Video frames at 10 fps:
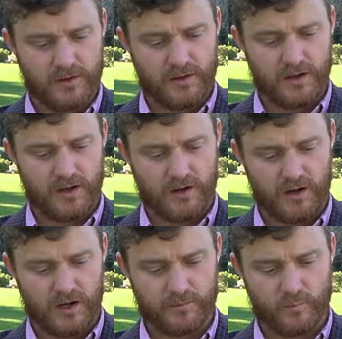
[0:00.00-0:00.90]

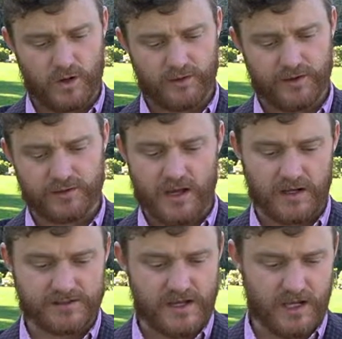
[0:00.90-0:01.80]
harm while they are
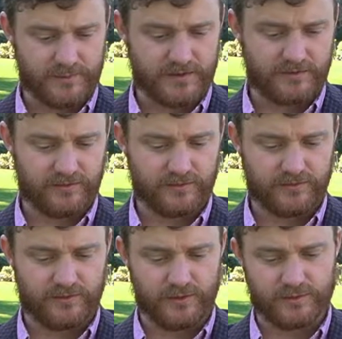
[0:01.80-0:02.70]
non-autonomous,
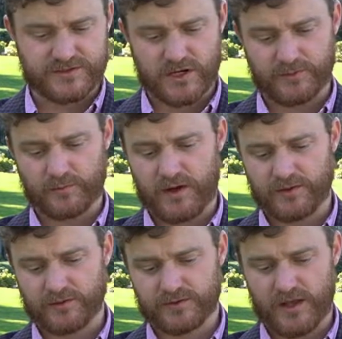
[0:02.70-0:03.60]
to determine
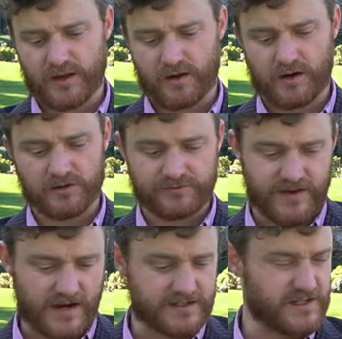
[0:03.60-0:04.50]
whether they are in
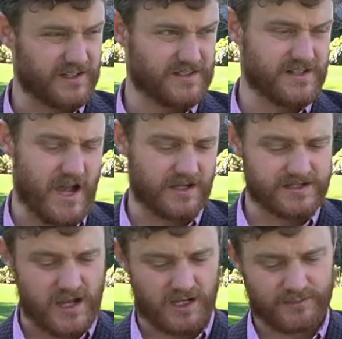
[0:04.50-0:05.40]
fact
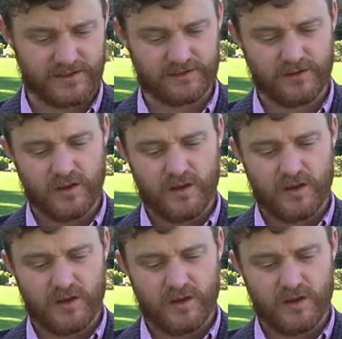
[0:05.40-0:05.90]
non-autonomous,